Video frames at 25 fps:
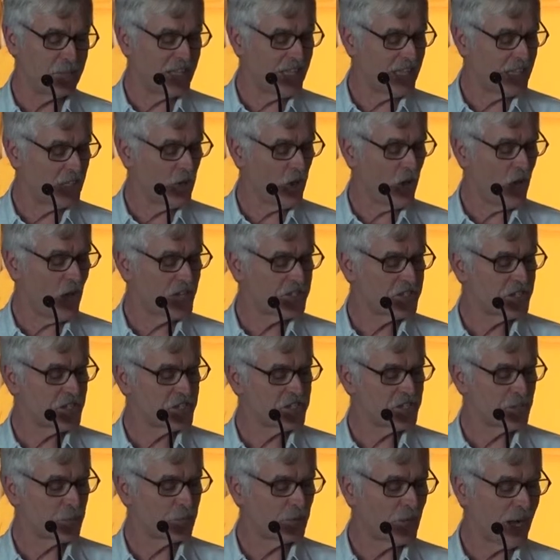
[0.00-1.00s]
and they cause
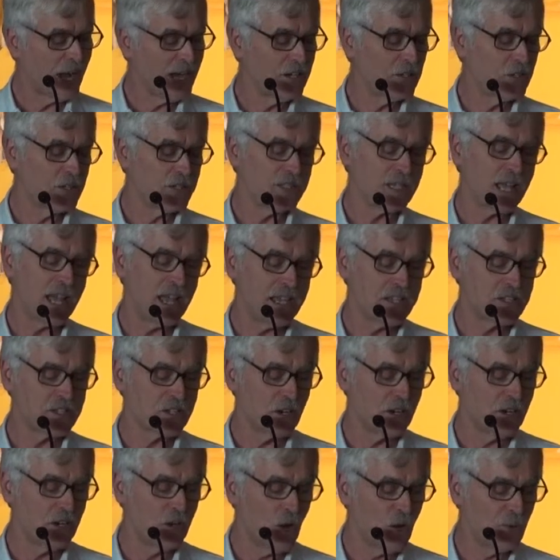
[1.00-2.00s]
us to prioritize
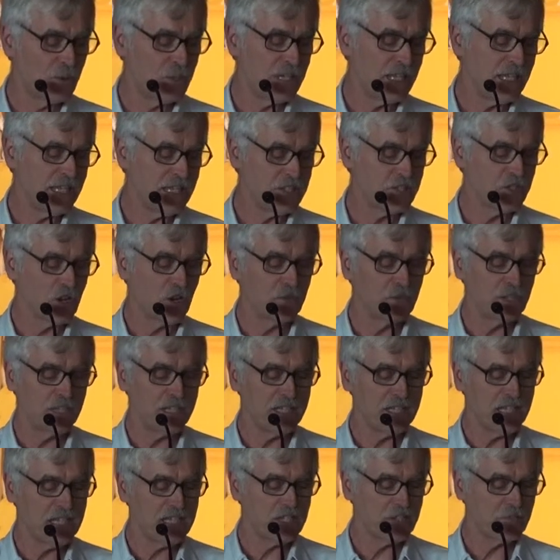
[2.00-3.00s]
our own needs over the
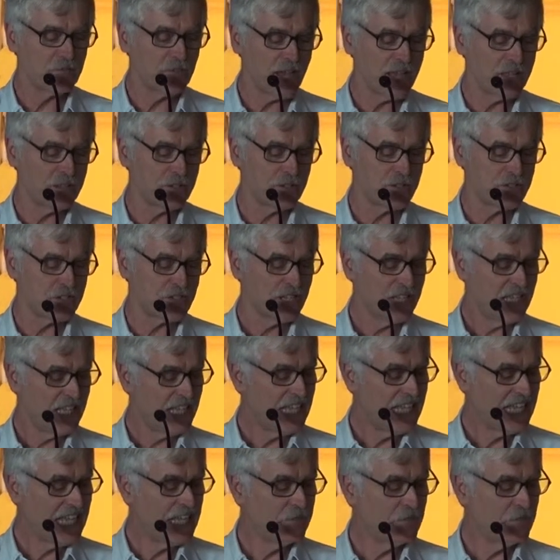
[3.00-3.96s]
needs of others,